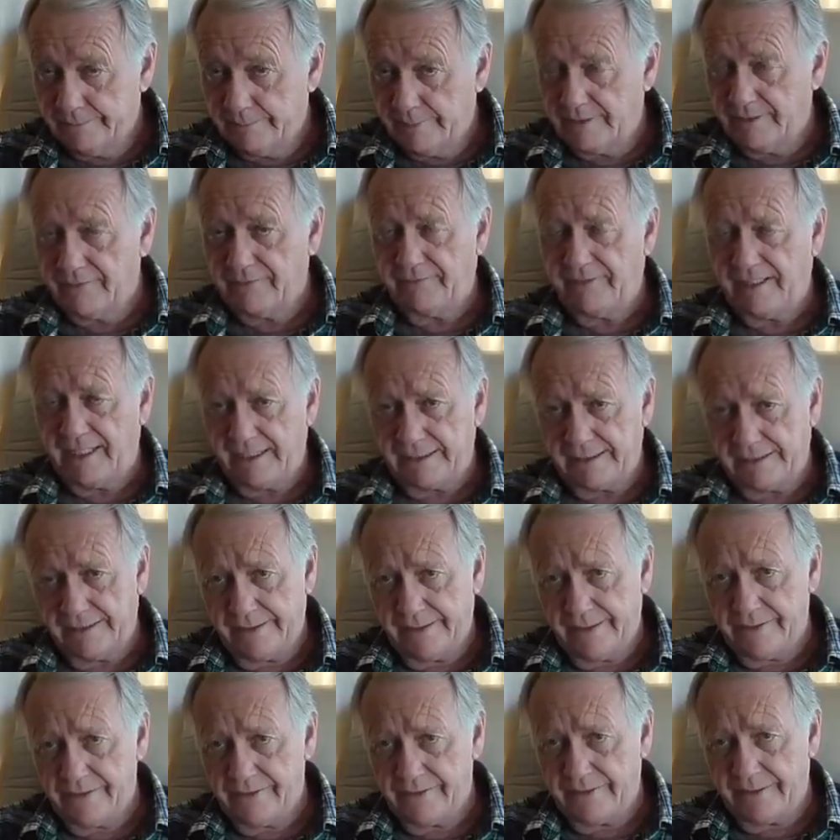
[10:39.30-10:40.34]
But the fact
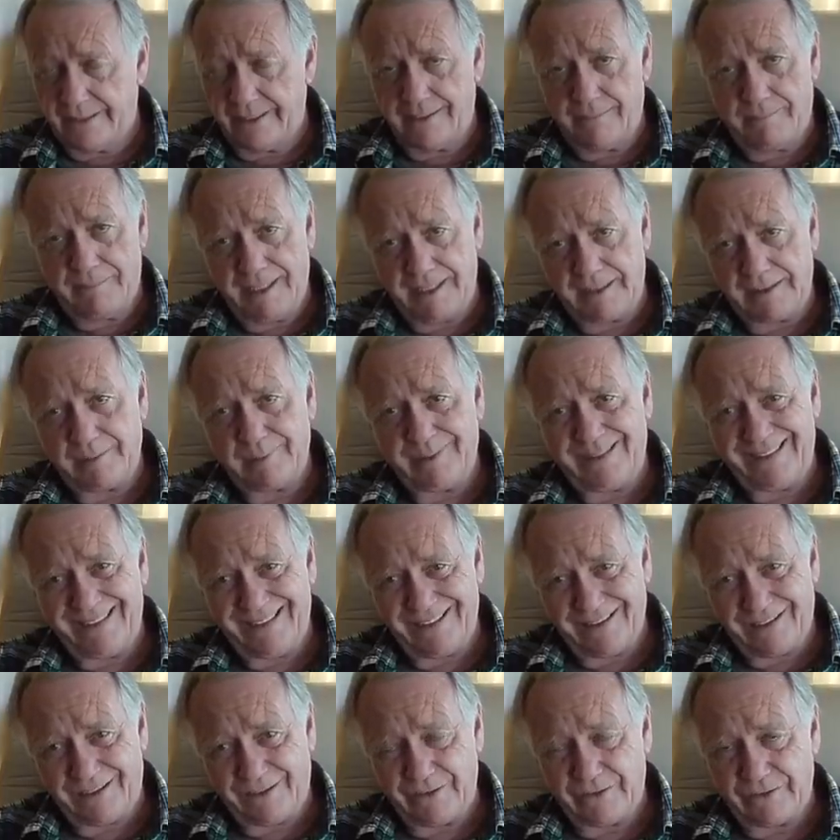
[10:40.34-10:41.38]
is that it makes me
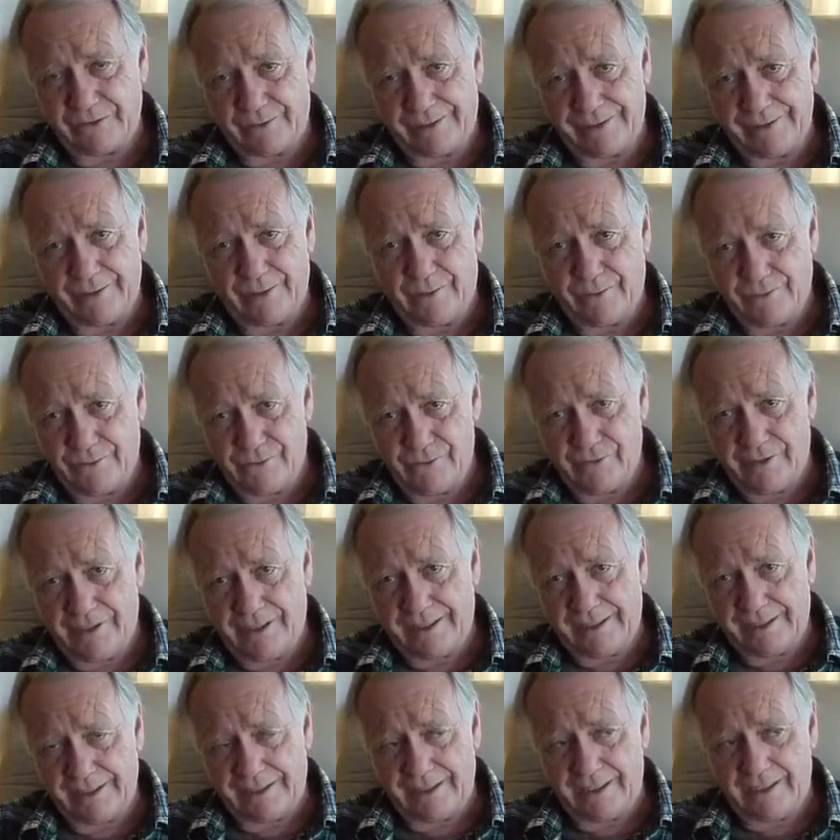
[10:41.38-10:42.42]
ill, so I don't
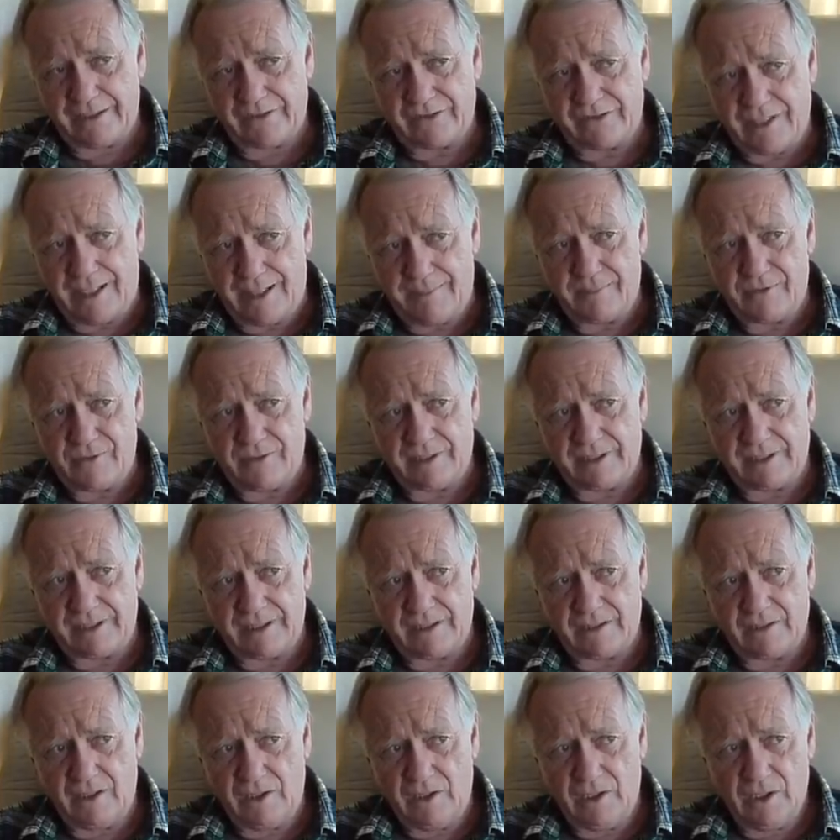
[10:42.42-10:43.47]
drink. And I stopped
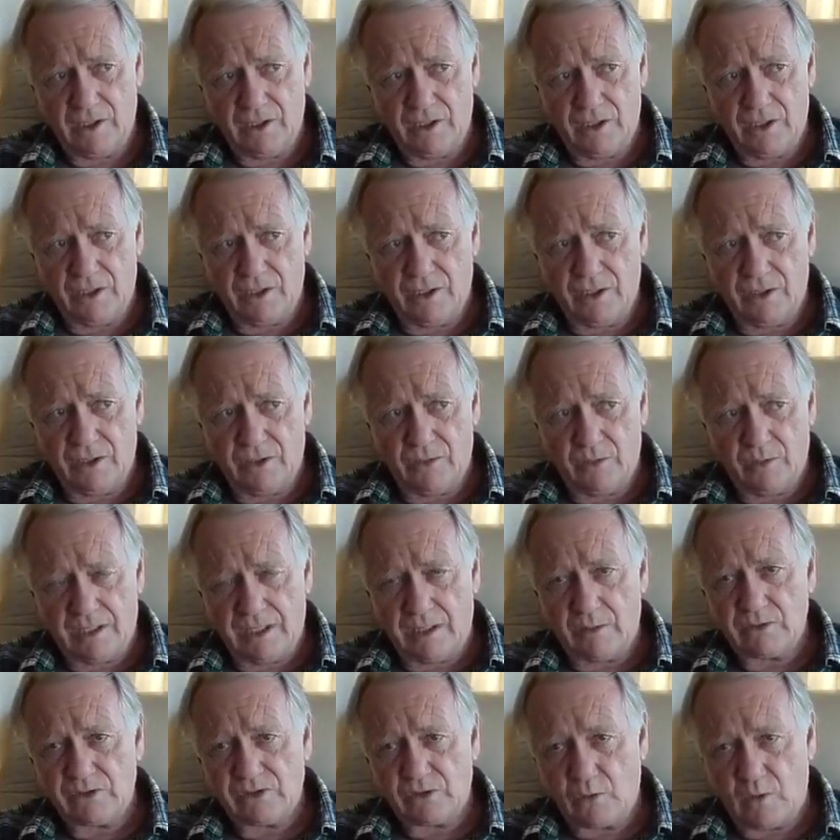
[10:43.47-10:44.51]
drinking when
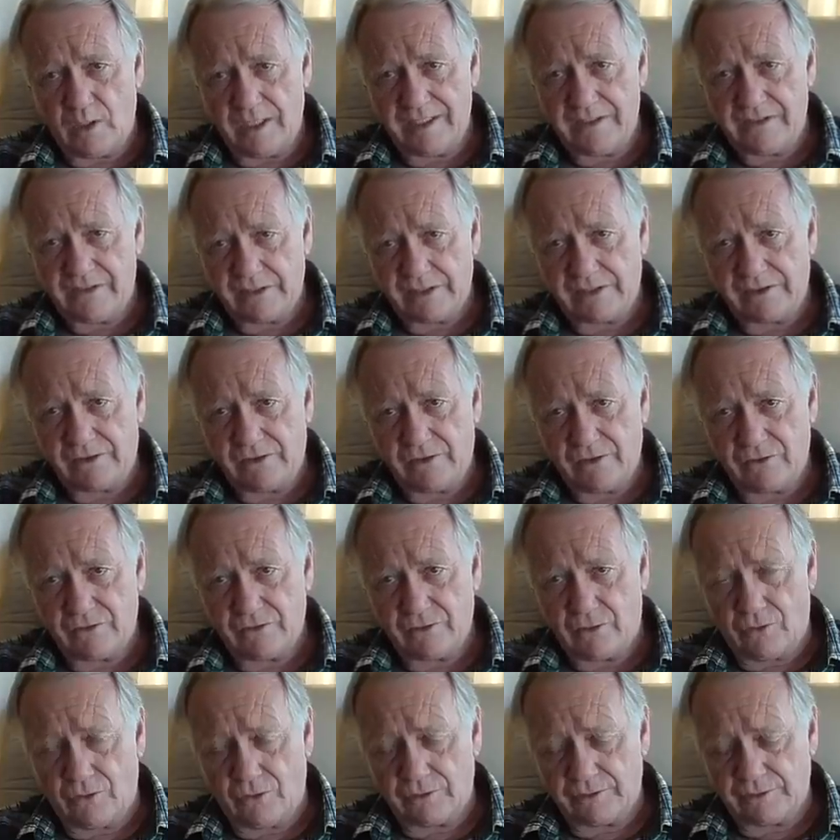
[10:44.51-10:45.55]
I was twenty-six
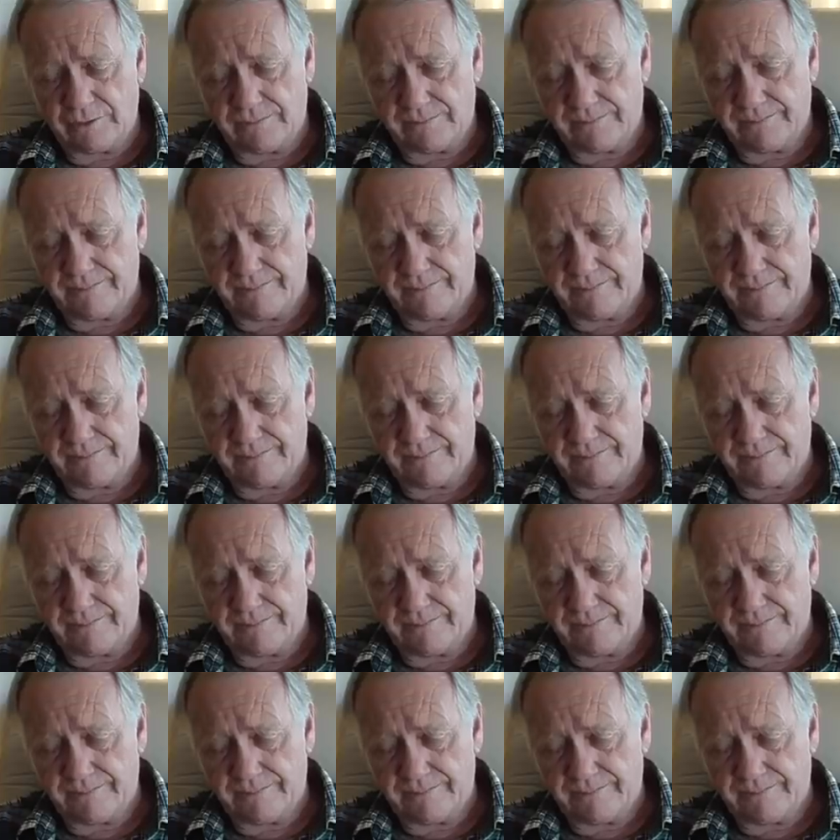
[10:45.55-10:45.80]
years old.